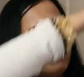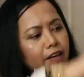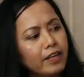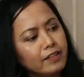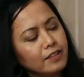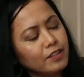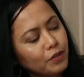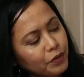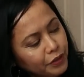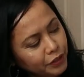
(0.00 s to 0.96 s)
it.
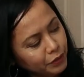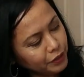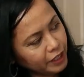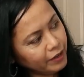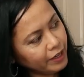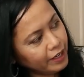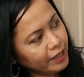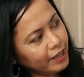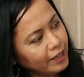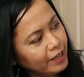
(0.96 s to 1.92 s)
So
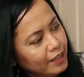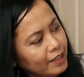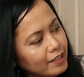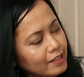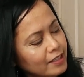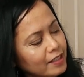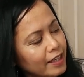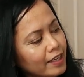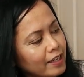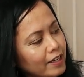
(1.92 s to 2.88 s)
cutie. That's
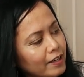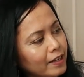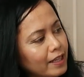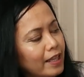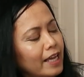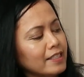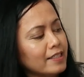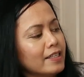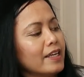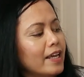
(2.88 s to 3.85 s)
like a
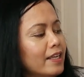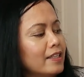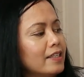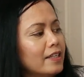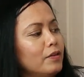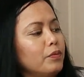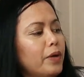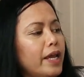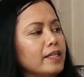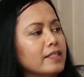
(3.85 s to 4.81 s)
elasticated
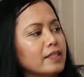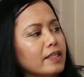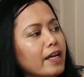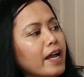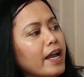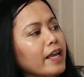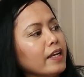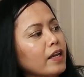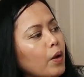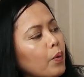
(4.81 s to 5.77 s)

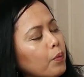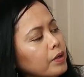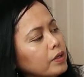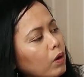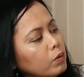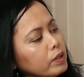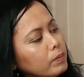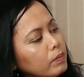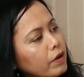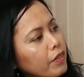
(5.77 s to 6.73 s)
waistline with
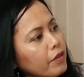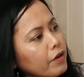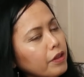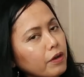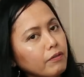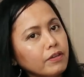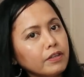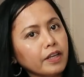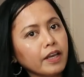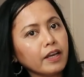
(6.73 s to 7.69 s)
golden button over
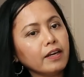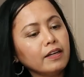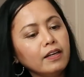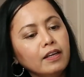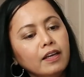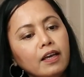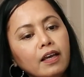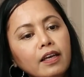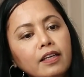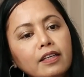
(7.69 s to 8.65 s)
there,
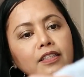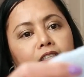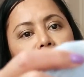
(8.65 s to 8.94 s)
and it's